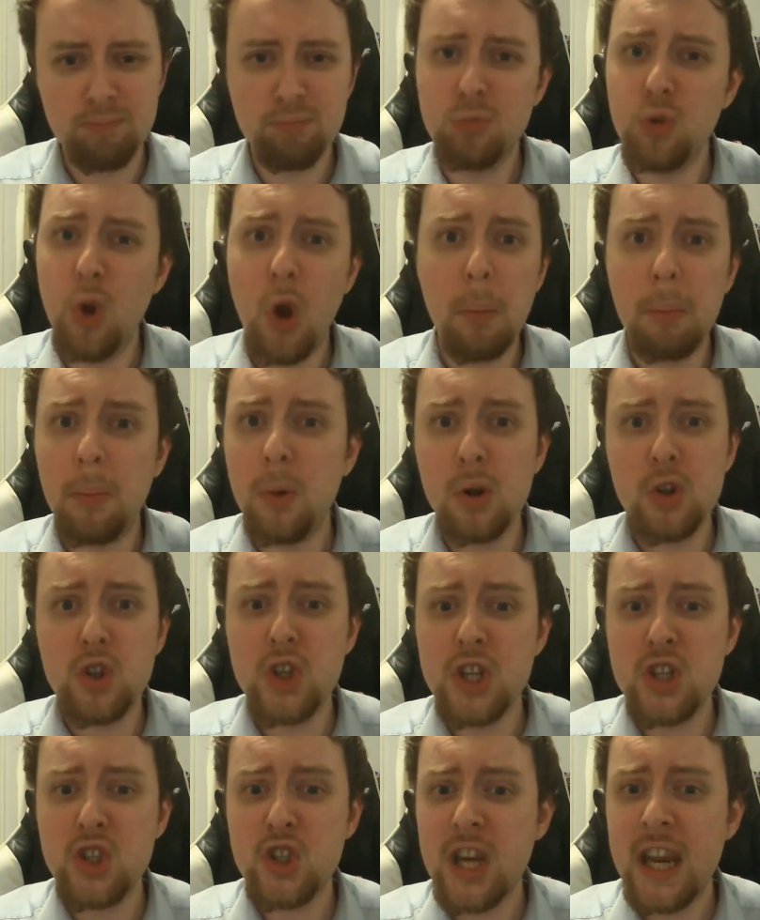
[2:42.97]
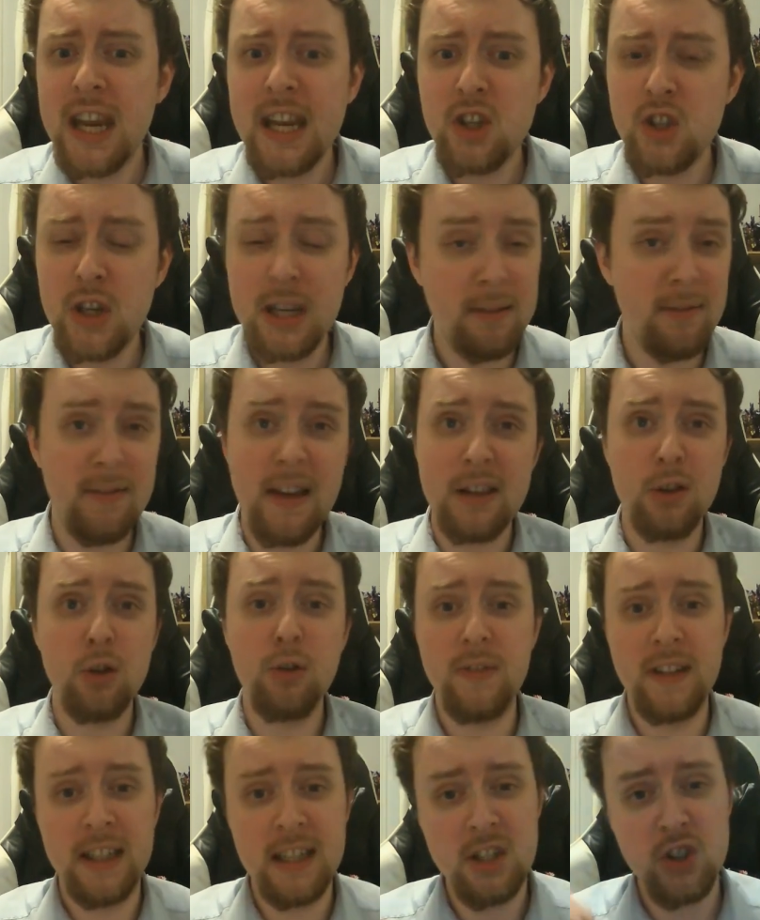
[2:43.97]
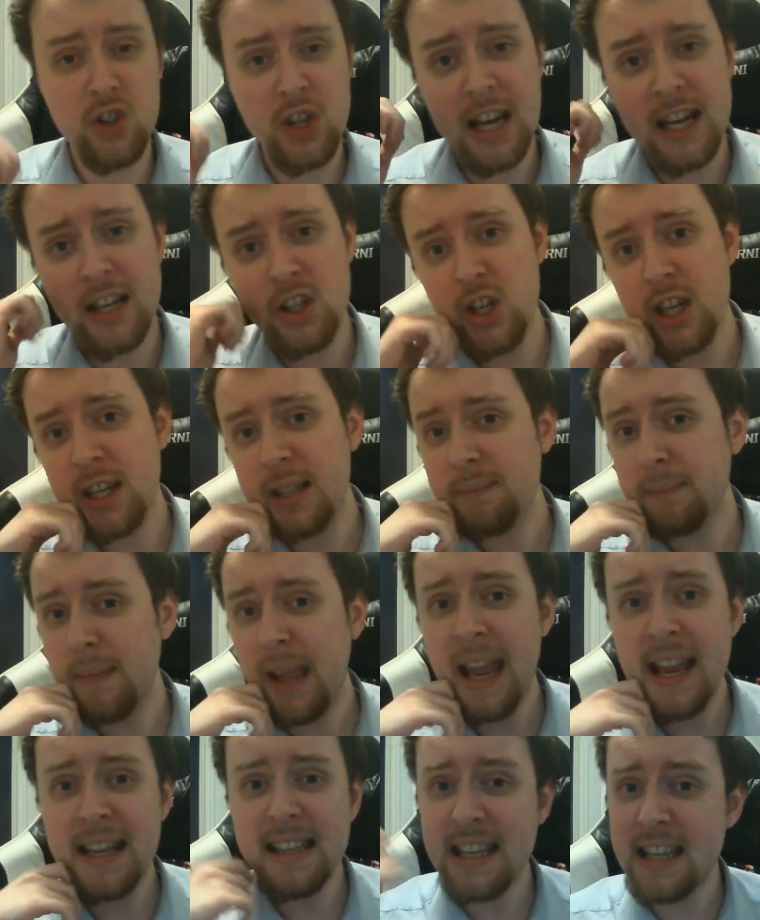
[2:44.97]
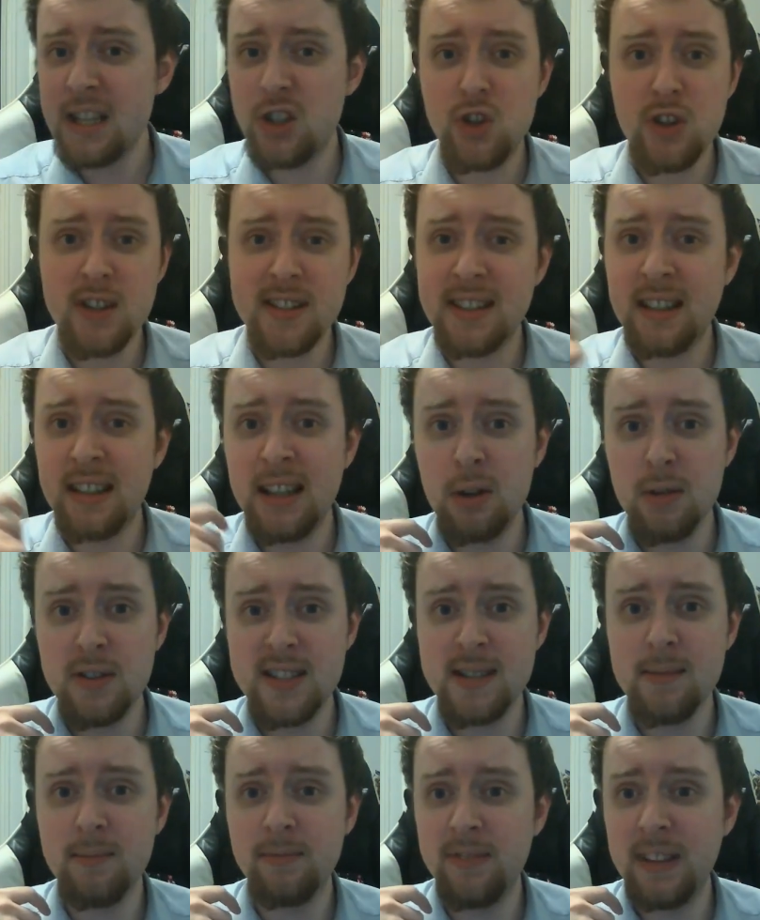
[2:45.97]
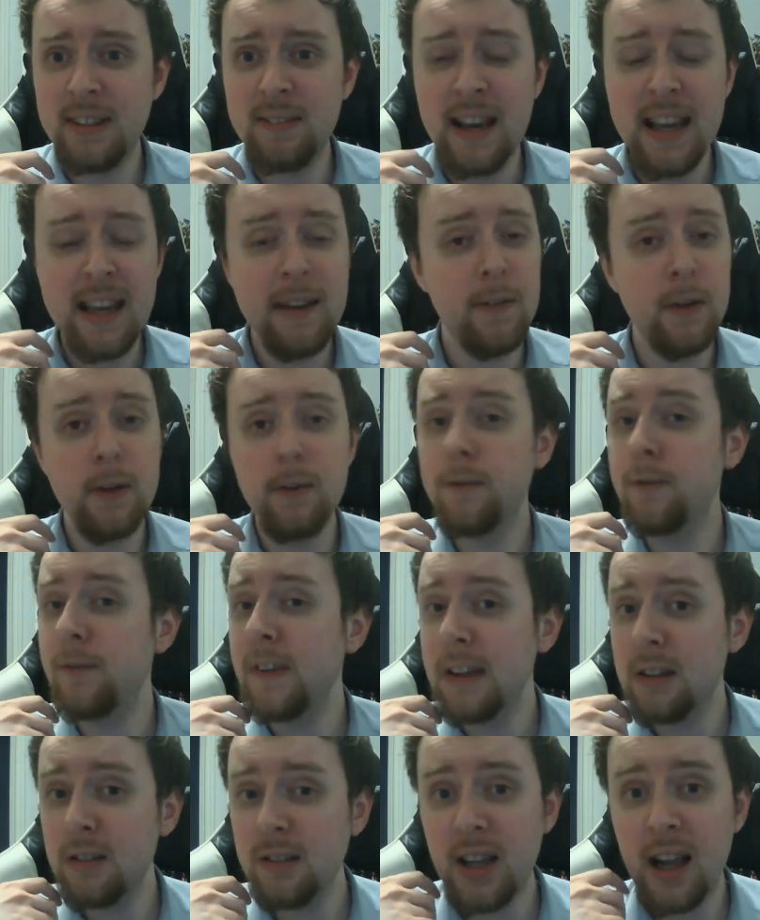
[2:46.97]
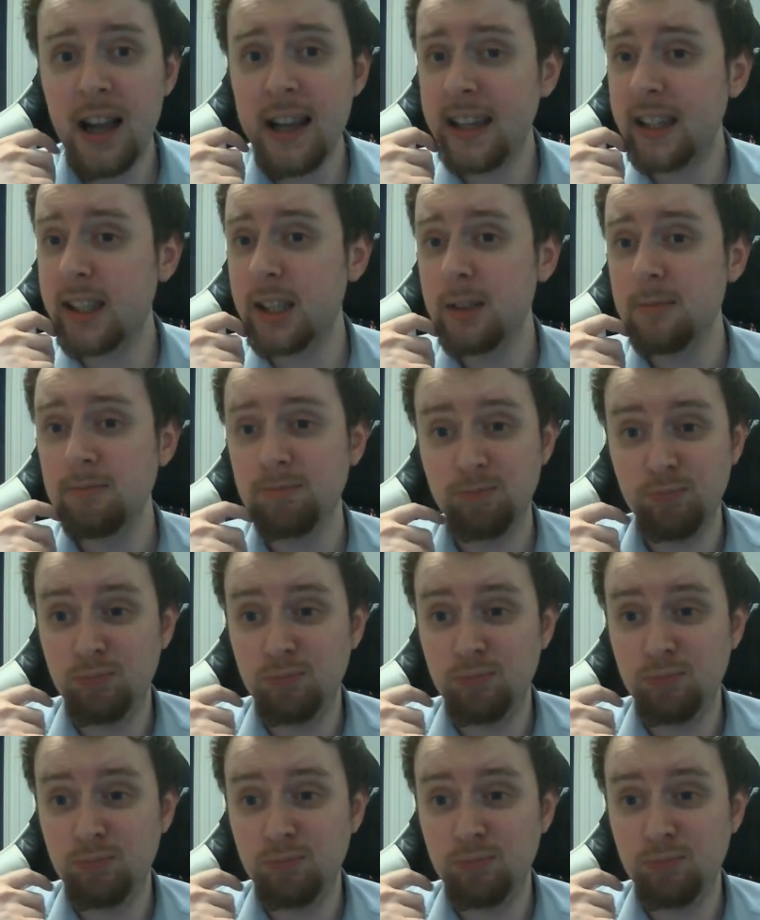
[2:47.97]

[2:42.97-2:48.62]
Not much is changing, in fact nothing is changing, and it's just a little something that if you feel like